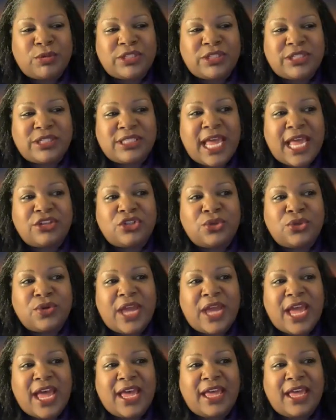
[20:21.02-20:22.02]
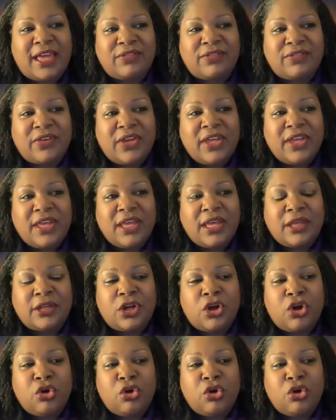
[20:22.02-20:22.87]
to say I do have an